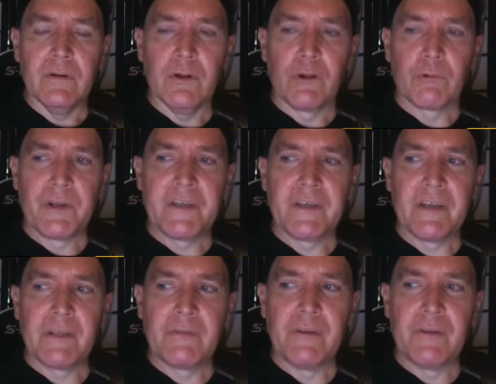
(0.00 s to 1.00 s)
Enrique
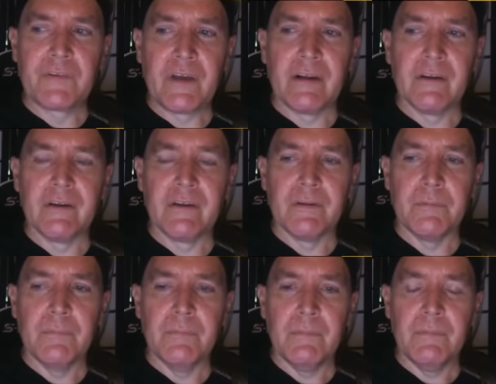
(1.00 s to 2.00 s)
lived in this kind of
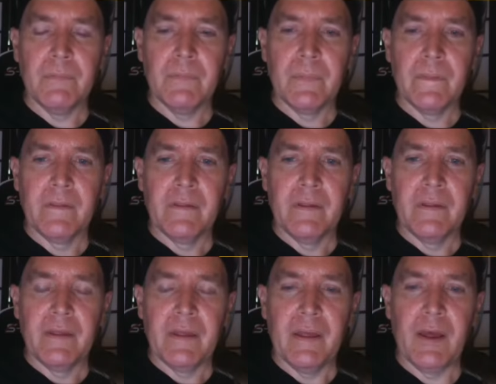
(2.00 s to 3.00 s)

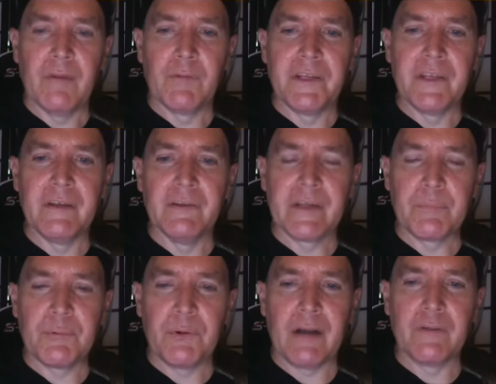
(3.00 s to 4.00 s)
heavily like
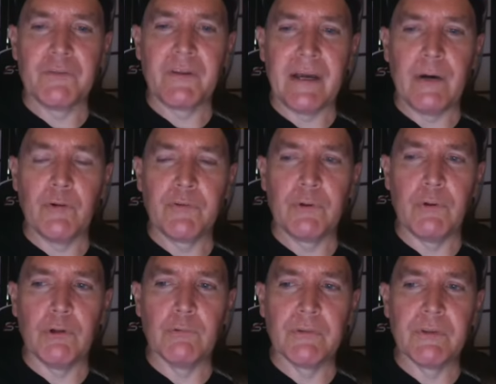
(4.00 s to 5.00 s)
Protestant
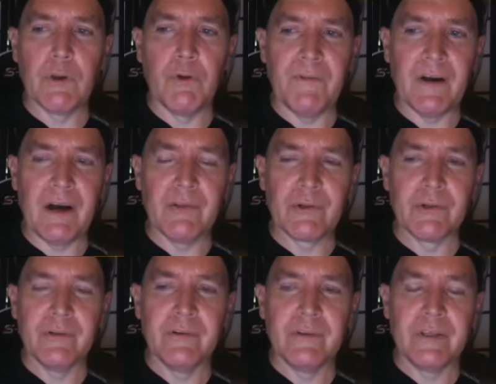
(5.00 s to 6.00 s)
household with no
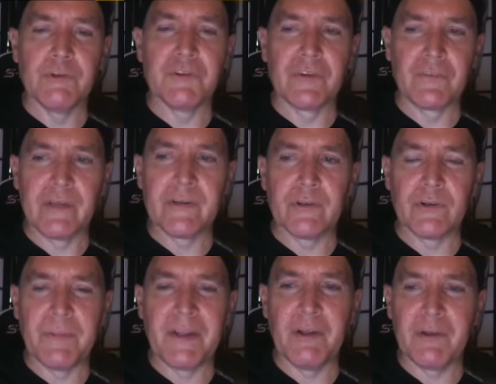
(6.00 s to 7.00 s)
father, you know, just like her
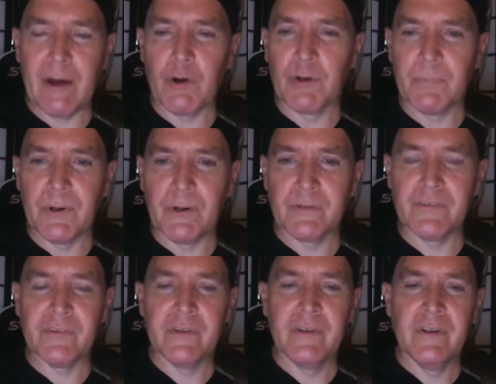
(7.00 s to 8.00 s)
male counterparts.